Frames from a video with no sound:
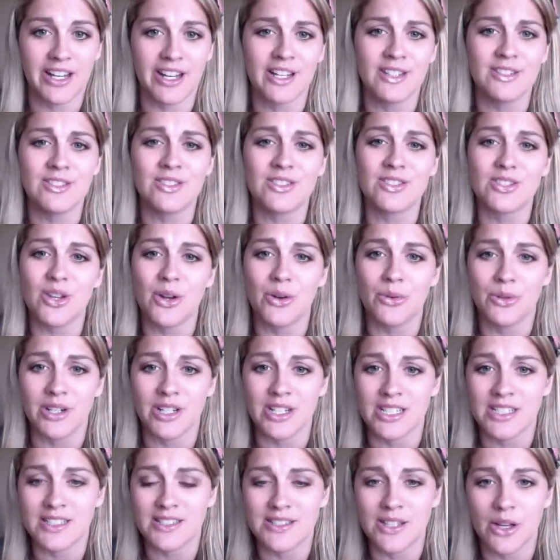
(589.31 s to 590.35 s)
It's so
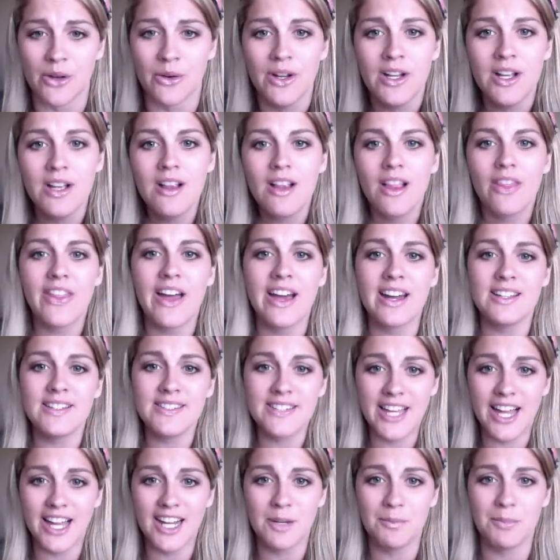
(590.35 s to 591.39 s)
good. So that has
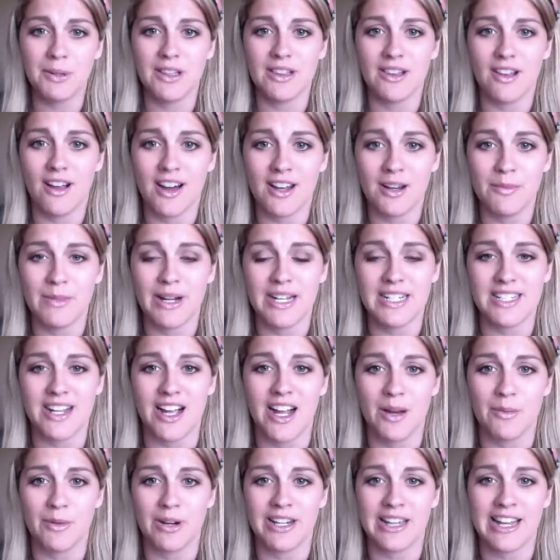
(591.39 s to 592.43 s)
tied up a lot of my
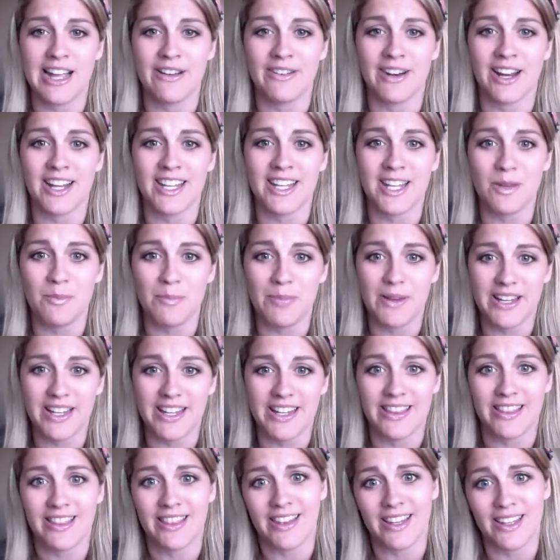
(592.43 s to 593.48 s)
time right now, and I keep
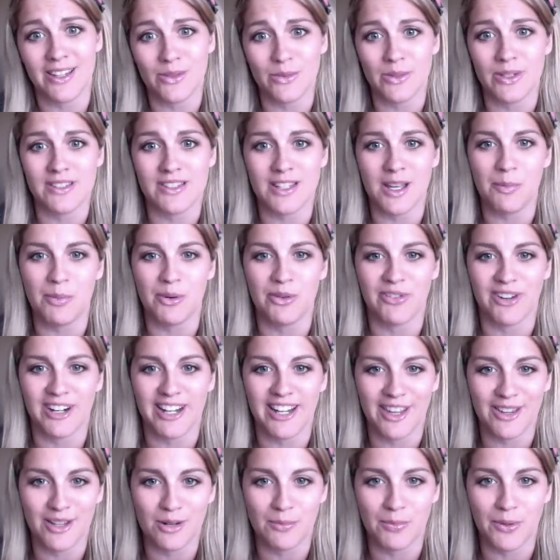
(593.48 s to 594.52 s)
picking these ones up over any
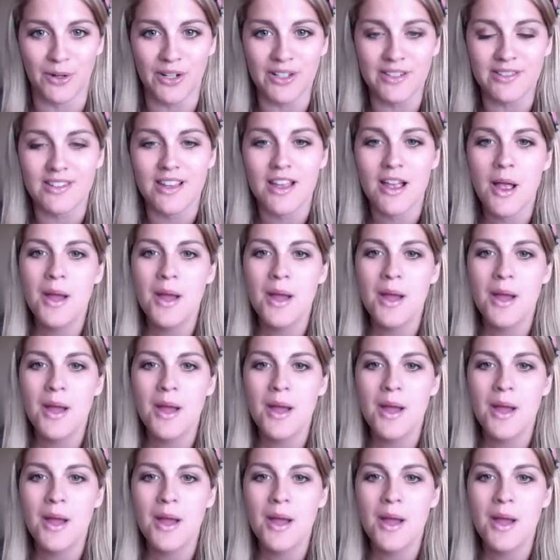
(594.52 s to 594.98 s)
other books.